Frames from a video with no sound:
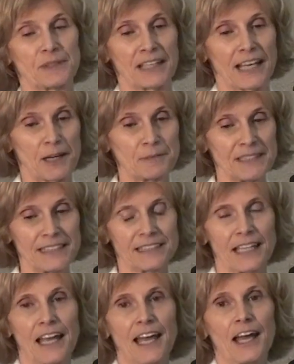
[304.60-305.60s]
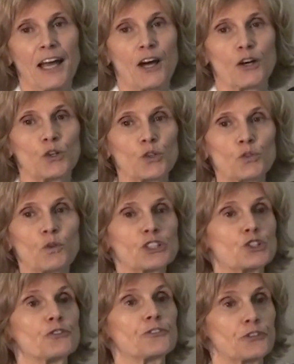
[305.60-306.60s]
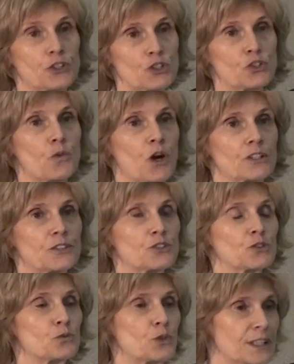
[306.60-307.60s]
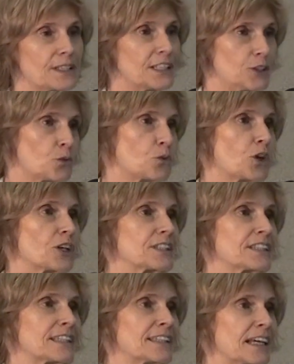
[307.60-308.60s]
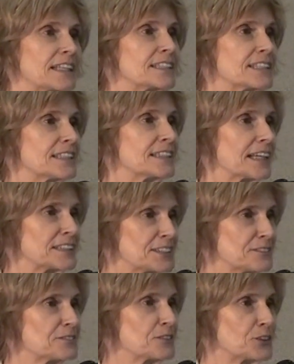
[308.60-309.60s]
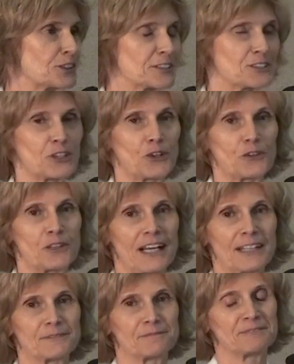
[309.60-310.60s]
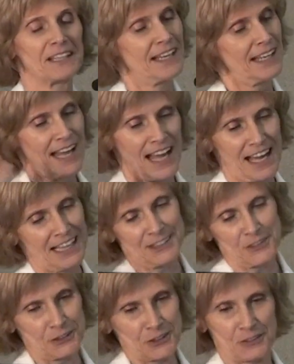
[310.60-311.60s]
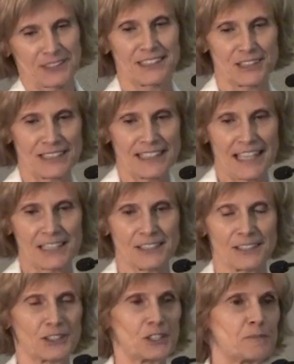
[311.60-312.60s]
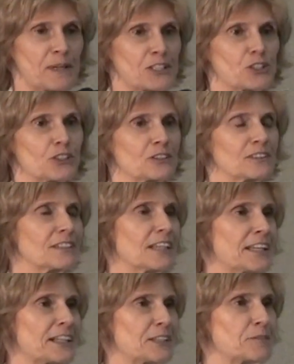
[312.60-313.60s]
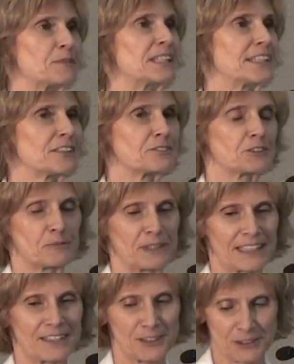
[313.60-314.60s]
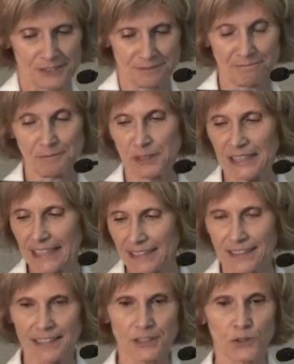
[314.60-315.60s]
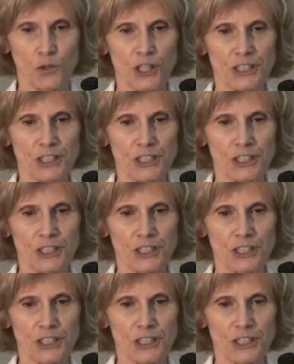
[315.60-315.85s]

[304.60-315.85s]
Jean Pierre Habicht who was the first one to win the award in 1994. So I'm, I don't know, it just has a special uh, meaning for me to be getting this